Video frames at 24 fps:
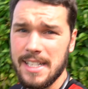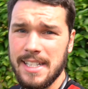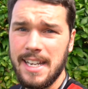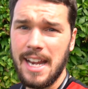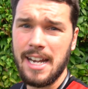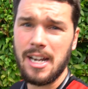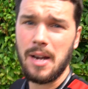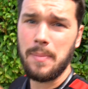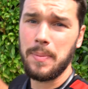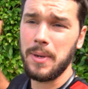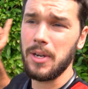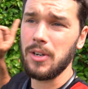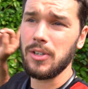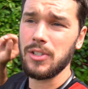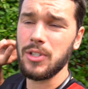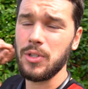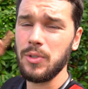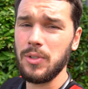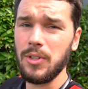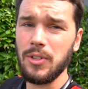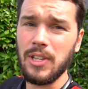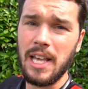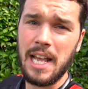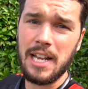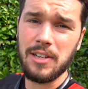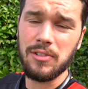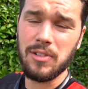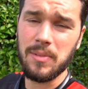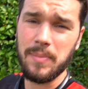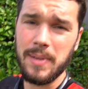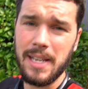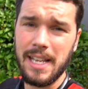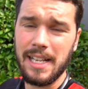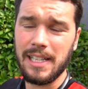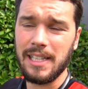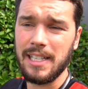stand up here to do the hedge
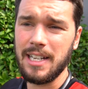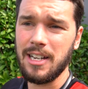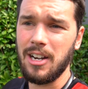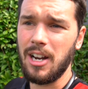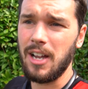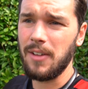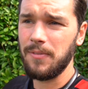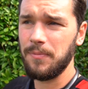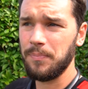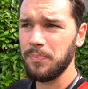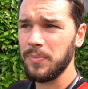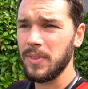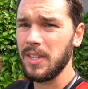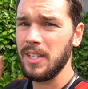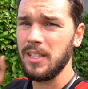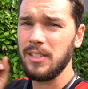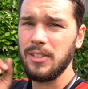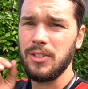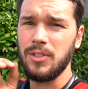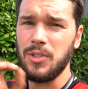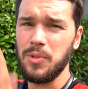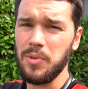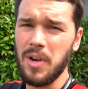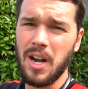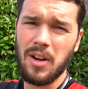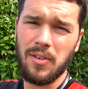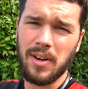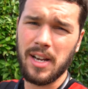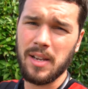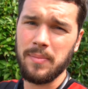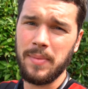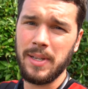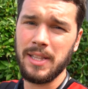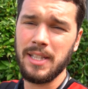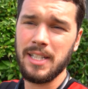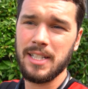trimming and clean it off. Do not
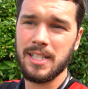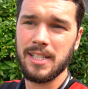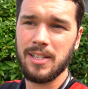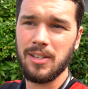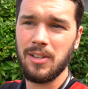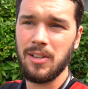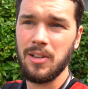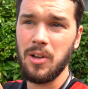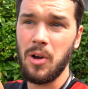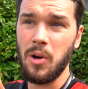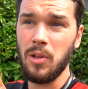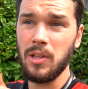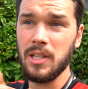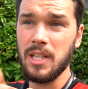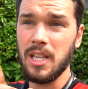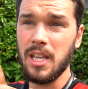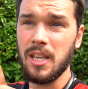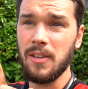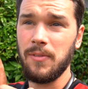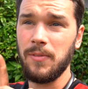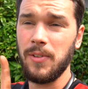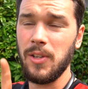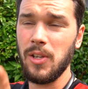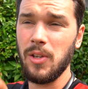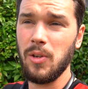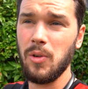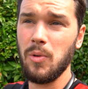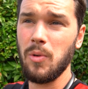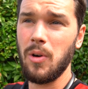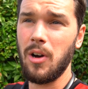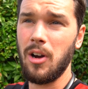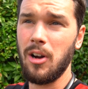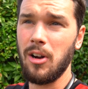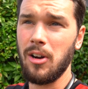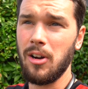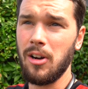recommend this, only if you
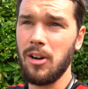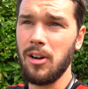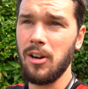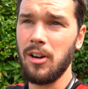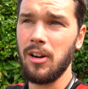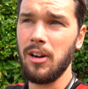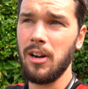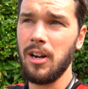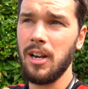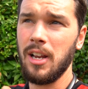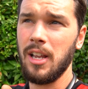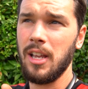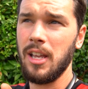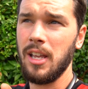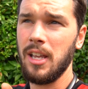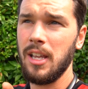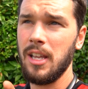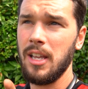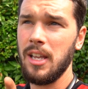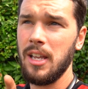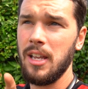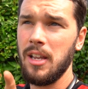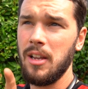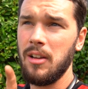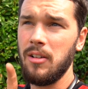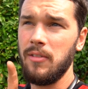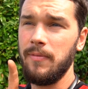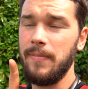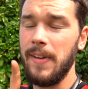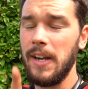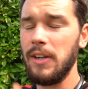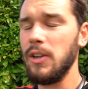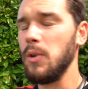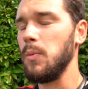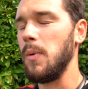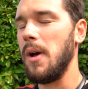are
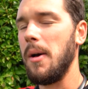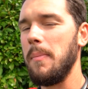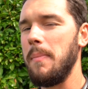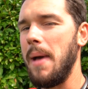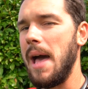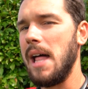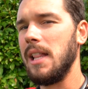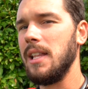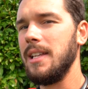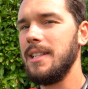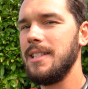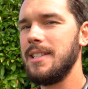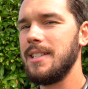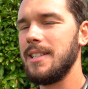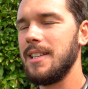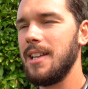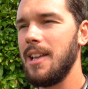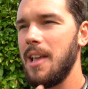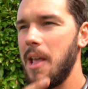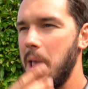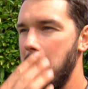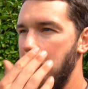very well balanced,